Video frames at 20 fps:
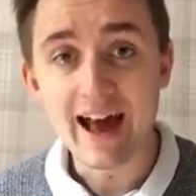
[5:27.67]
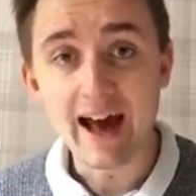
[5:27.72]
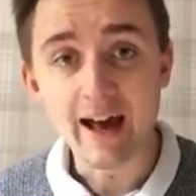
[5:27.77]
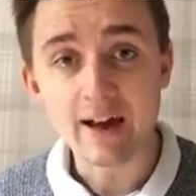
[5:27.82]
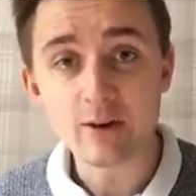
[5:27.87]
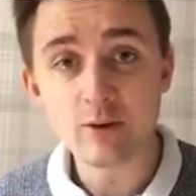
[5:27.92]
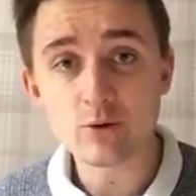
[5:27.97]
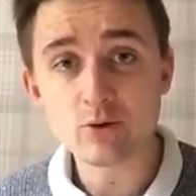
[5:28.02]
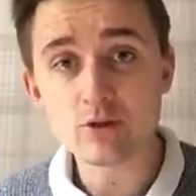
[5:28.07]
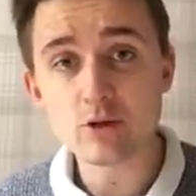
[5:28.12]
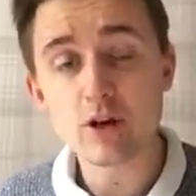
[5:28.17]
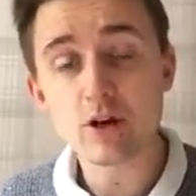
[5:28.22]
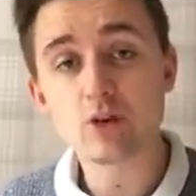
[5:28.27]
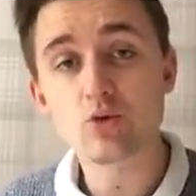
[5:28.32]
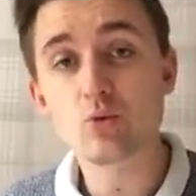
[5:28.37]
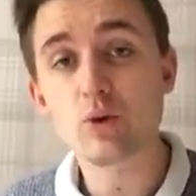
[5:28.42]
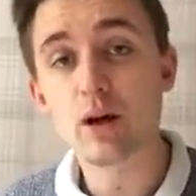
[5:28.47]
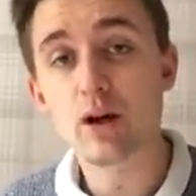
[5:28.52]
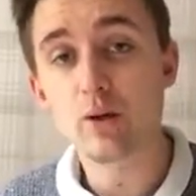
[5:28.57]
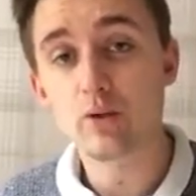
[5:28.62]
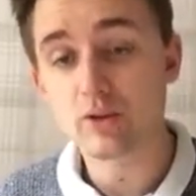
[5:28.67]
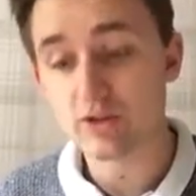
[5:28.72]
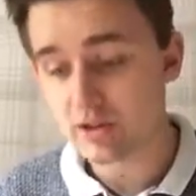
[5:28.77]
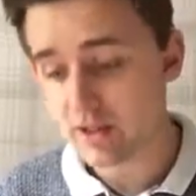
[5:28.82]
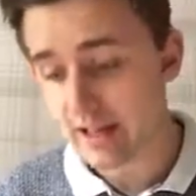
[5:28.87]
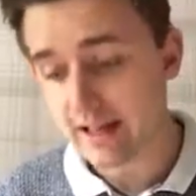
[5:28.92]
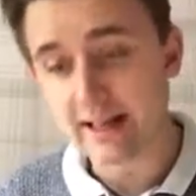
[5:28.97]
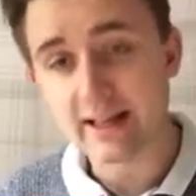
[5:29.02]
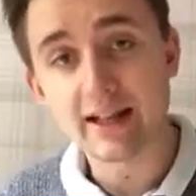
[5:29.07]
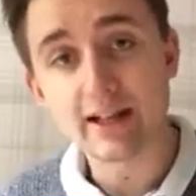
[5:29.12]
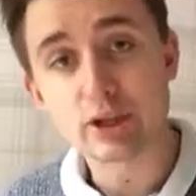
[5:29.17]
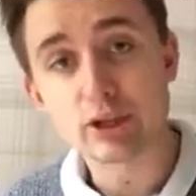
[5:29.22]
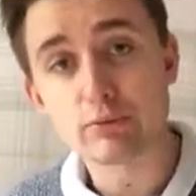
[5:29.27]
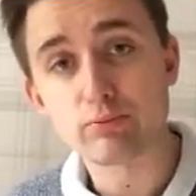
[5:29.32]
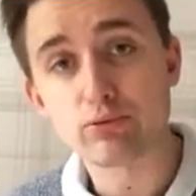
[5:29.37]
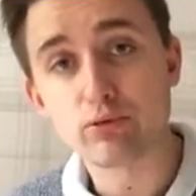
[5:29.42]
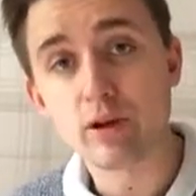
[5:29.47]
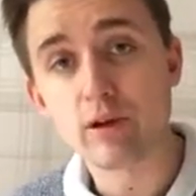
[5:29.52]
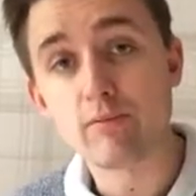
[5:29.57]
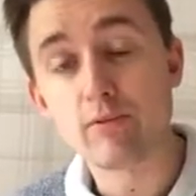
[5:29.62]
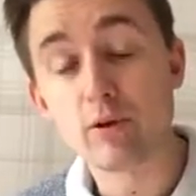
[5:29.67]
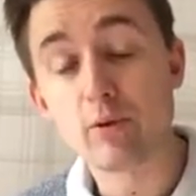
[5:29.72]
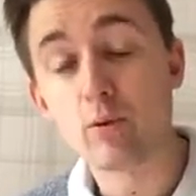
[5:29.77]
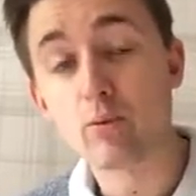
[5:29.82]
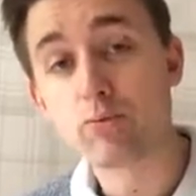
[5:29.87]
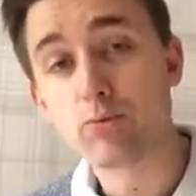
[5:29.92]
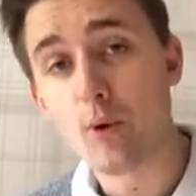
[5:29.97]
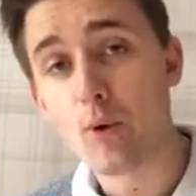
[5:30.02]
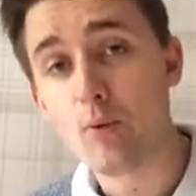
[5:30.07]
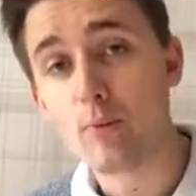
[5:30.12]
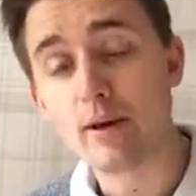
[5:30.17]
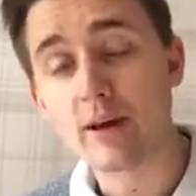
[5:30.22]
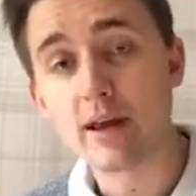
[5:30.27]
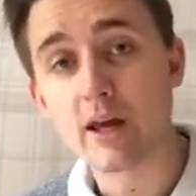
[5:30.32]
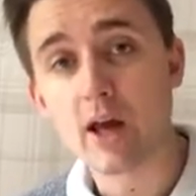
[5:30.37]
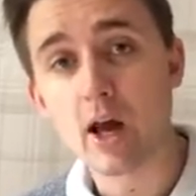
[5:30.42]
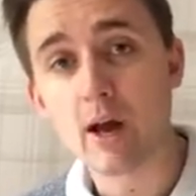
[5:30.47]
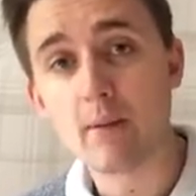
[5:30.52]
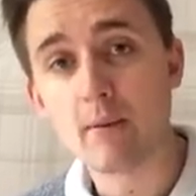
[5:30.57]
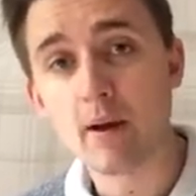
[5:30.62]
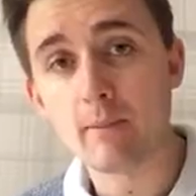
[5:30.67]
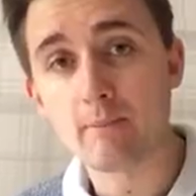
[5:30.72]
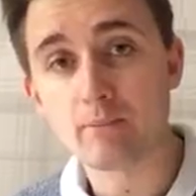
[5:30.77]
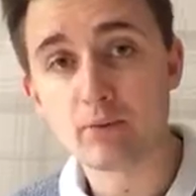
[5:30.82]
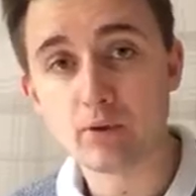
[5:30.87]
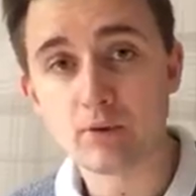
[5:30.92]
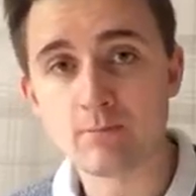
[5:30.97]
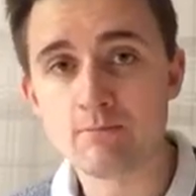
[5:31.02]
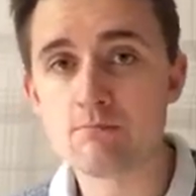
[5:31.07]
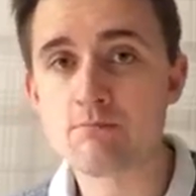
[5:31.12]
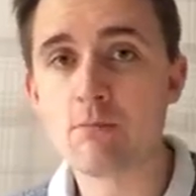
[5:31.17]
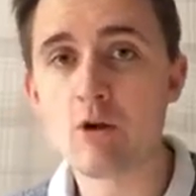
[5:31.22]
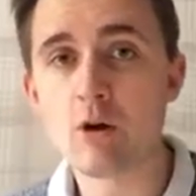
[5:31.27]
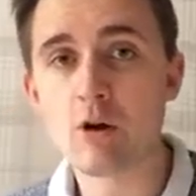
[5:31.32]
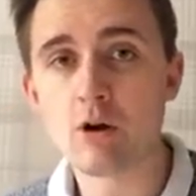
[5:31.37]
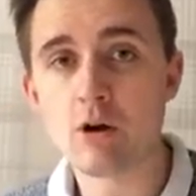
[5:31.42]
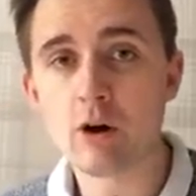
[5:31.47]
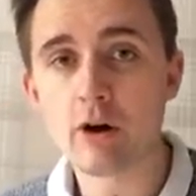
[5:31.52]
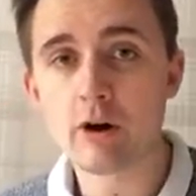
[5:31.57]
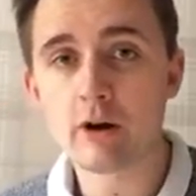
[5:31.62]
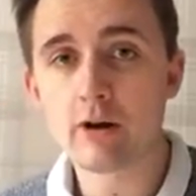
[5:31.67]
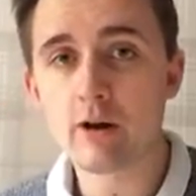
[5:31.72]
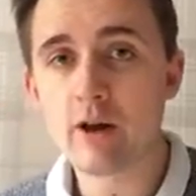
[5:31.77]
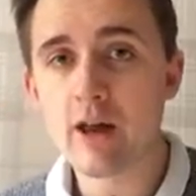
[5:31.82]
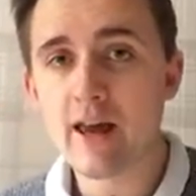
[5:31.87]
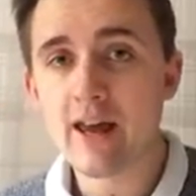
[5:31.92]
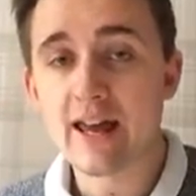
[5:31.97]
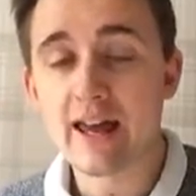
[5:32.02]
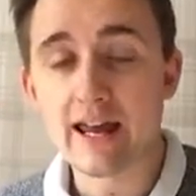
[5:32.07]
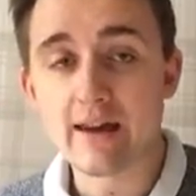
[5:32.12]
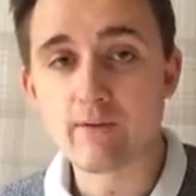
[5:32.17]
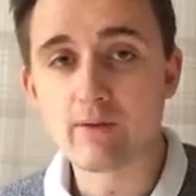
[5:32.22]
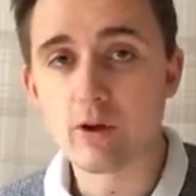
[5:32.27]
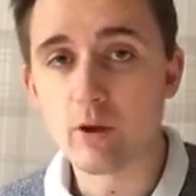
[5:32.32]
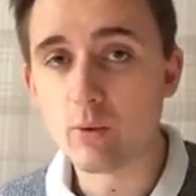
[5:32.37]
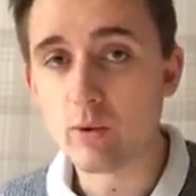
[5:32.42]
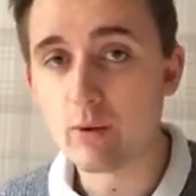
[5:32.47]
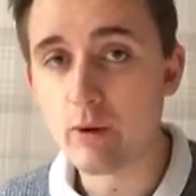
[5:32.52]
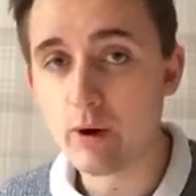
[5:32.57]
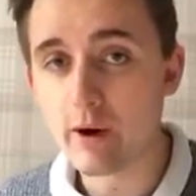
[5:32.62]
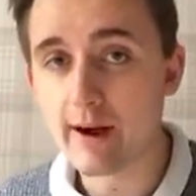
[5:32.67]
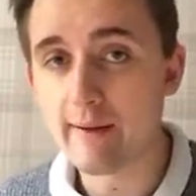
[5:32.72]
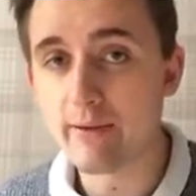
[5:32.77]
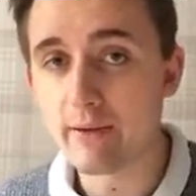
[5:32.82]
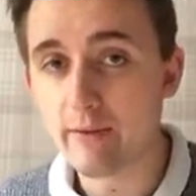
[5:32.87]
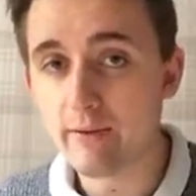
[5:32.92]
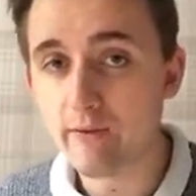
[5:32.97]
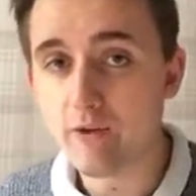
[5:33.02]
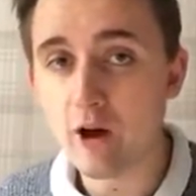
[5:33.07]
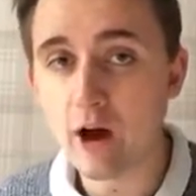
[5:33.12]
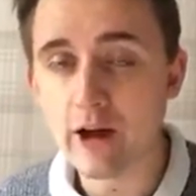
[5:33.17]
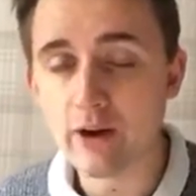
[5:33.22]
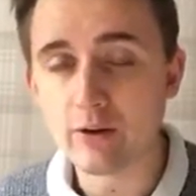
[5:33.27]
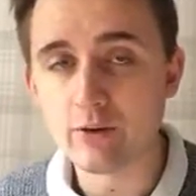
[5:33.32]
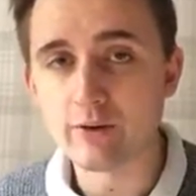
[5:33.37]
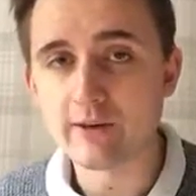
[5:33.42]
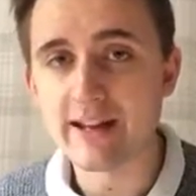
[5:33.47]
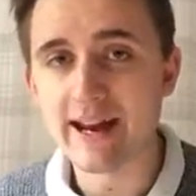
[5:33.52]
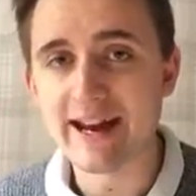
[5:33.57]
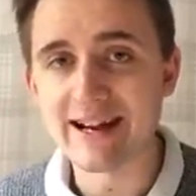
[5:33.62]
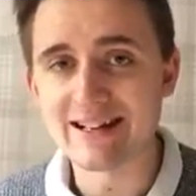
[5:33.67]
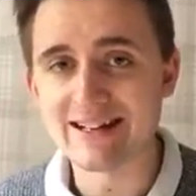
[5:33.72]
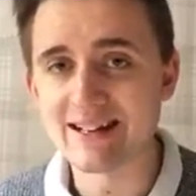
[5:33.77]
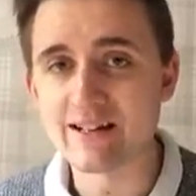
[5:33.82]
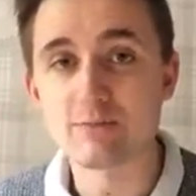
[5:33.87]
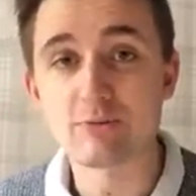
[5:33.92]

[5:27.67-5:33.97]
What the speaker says: And also as well, the St. Ledger preview will probably come up tomorrow, even though we won't have the final decks.